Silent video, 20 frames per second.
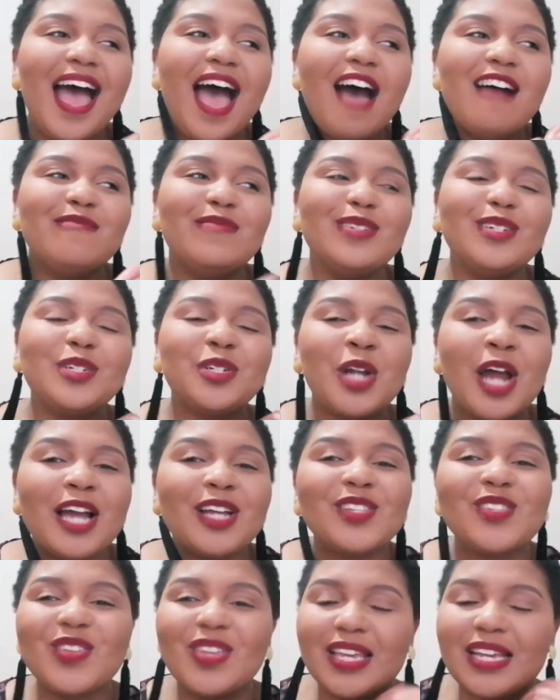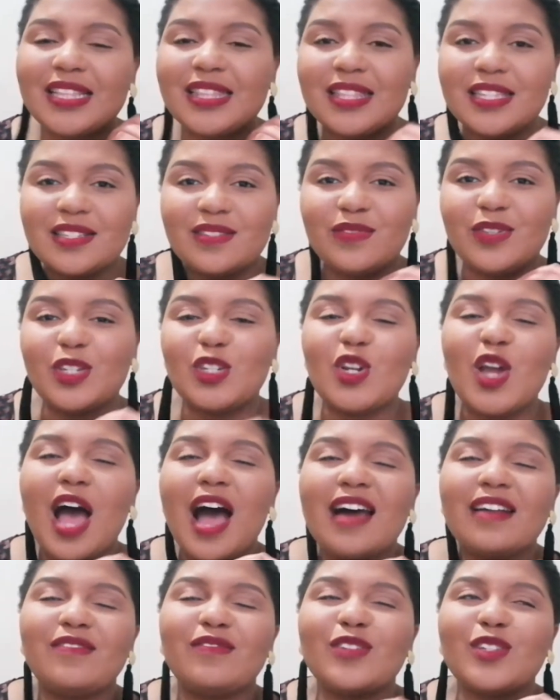I've been trying to get this video
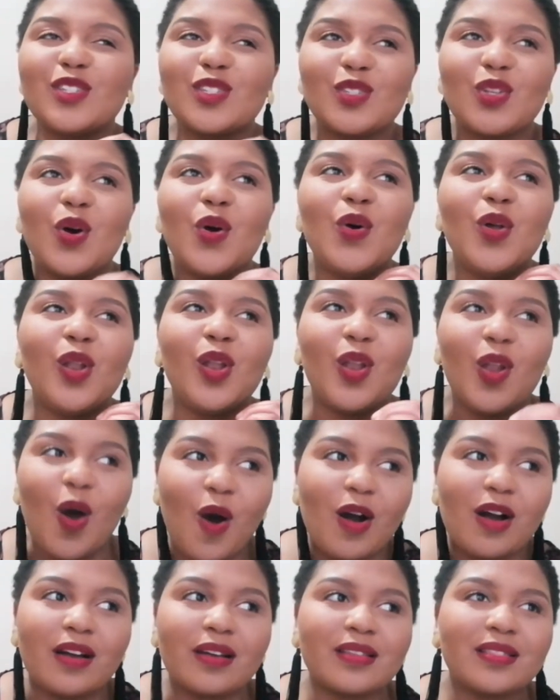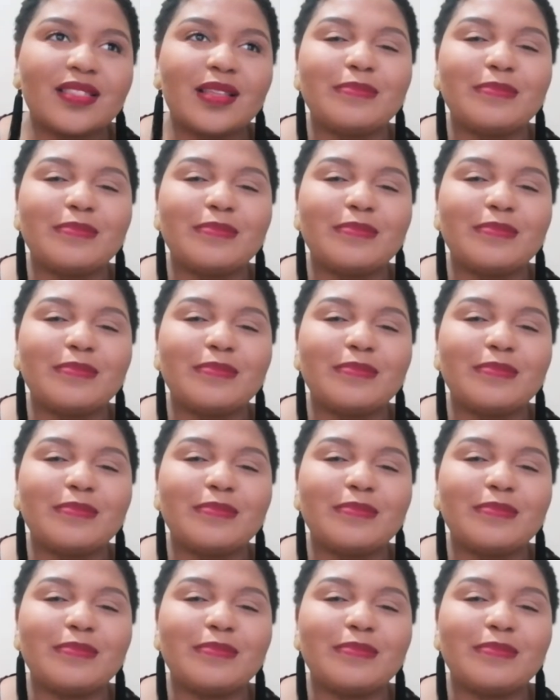out for so long,